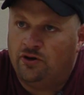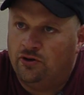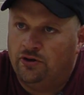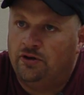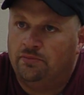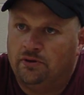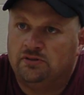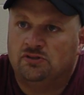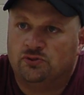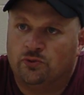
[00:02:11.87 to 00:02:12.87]
good about
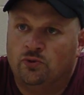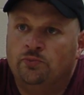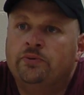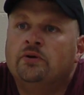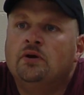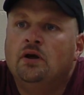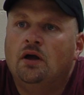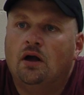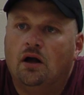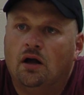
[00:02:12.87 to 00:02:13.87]
this group.
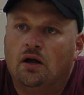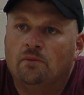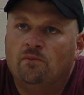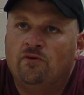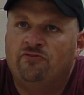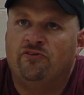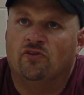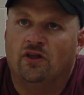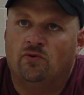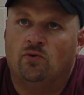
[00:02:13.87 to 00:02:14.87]
Um, we
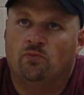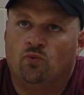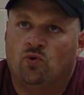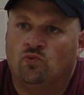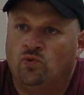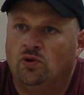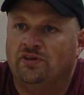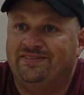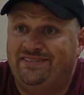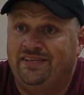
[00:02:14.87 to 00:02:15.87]
feel like we're, we're
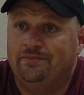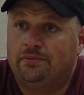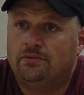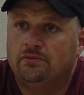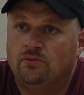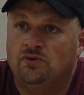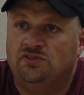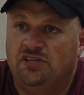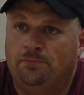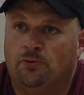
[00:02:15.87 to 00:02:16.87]
really deep. We're
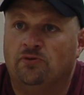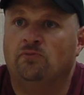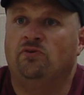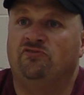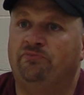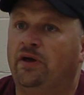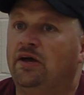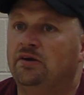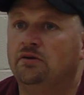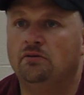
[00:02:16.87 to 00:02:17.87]
deeper than we've
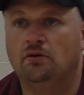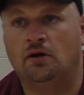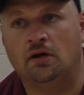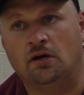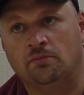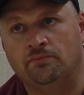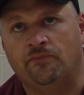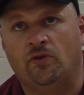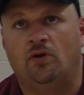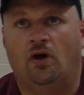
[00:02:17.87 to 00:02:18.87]
been. Um,
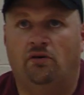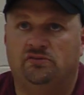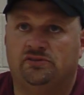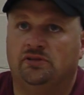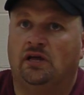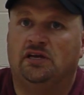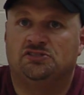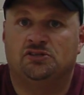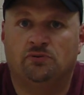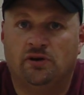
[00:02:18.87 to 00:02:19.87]
obviously,
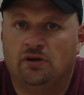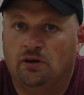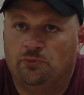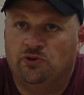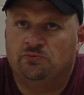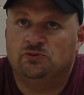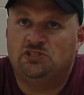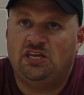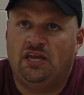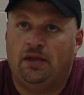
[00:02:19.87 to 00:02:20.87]
last year we had an unbelievable
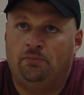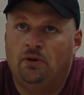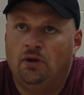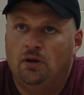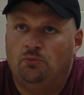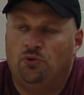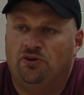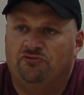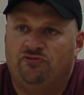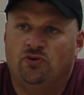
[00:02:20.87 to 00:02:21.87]
team, but we
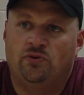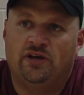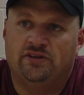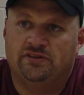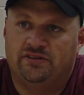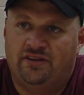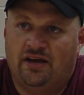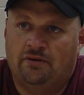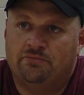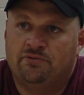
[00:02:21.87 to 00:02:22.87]
didn't feel we had the
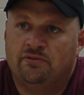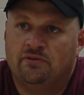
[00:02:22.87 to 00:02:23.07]
depth,